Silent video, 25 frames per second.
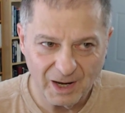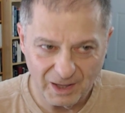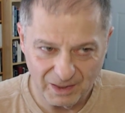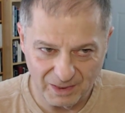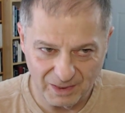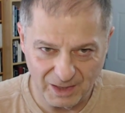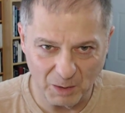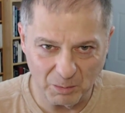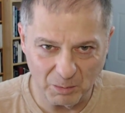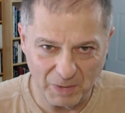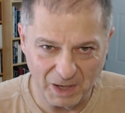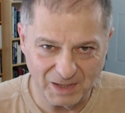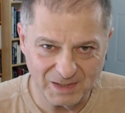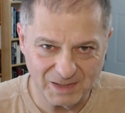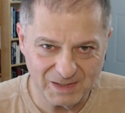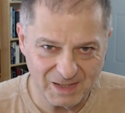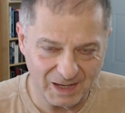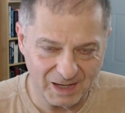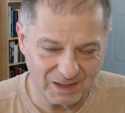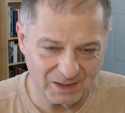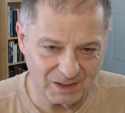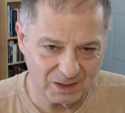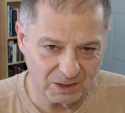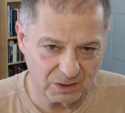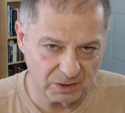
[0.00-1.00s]
They
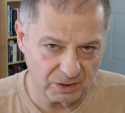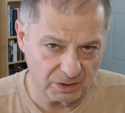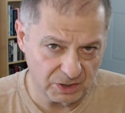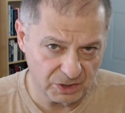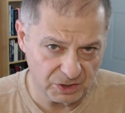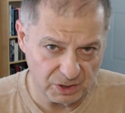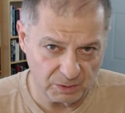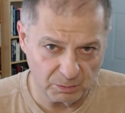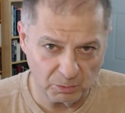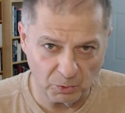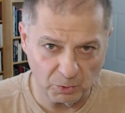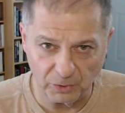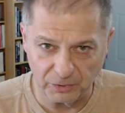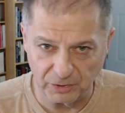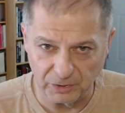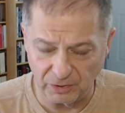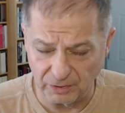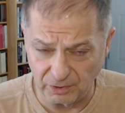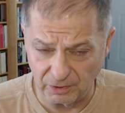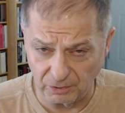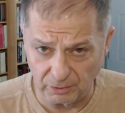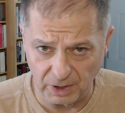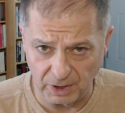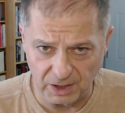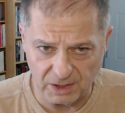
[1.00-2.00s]
maintained the tradition more than
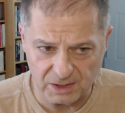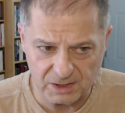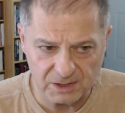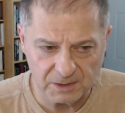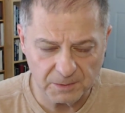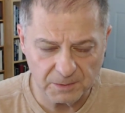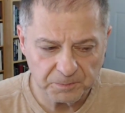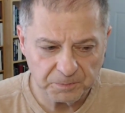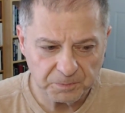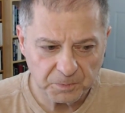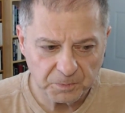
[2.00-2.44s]
the Greeks.